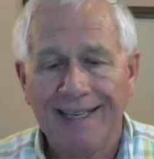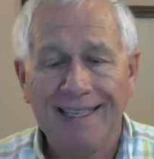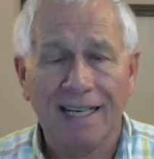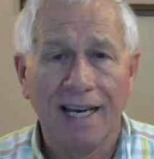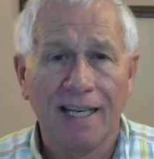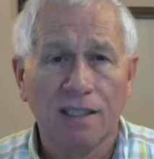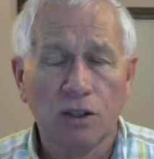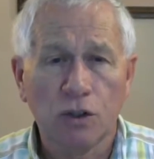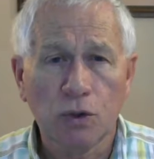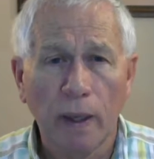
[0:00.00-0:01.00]
In a
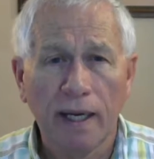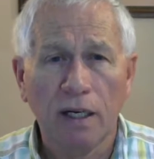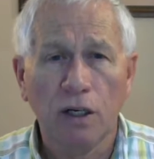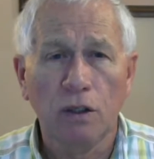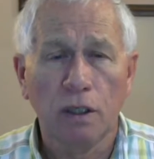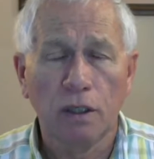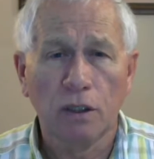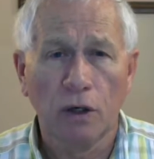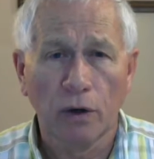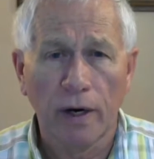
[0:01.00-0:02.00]
swing
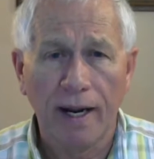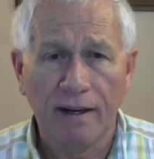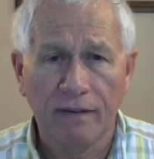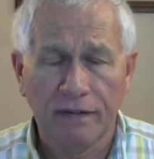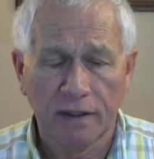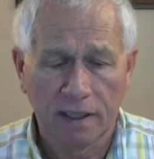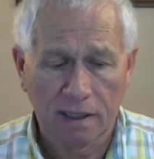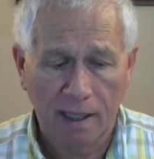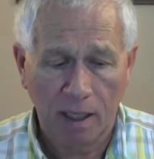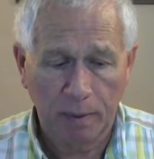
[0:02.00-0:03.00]
gray, for
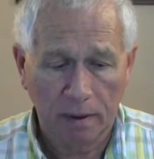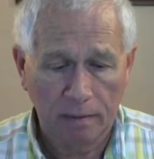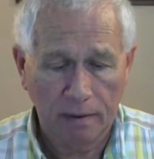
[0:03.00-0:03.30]
example,